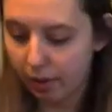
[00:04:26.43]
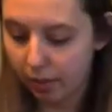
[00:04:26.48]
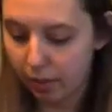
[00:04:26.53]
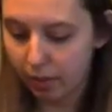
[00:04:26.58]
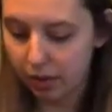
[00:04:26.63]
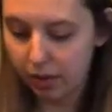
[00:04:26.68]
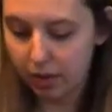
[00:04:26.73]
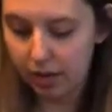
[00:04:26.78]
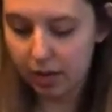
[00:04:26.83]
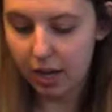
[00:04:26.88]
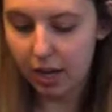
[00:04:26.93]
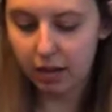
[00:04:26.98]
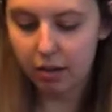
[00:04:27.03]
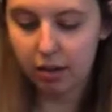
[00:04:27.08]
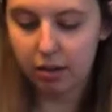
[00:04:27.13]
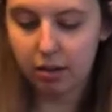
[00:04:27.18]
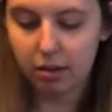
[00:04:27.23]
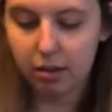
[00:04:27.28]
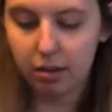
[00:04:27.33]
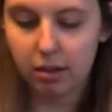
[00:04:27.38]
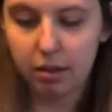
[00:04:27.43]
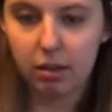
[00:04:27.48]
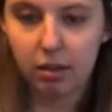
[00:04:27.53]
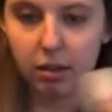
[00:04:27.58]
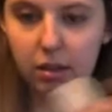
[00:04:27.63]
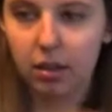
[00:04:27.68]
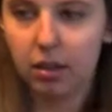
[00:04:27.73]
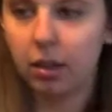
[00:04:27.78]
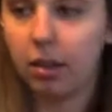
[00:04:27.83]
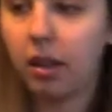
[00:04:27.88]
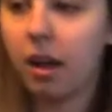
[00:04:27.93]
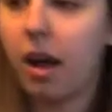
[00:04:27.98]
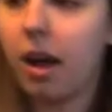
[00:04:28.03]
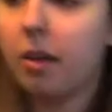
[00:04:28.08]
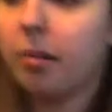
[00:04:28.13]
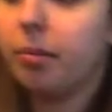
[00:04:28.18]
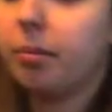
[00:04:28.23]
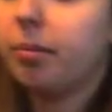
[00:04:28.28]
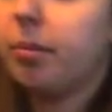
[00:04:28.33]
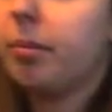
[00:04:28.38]
But we're going to take a little
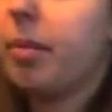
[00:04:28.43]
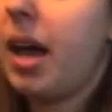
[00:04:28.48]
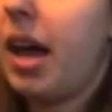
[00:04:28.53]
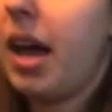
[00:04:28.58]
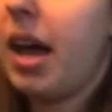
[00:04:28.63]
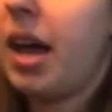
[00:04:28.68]
cotton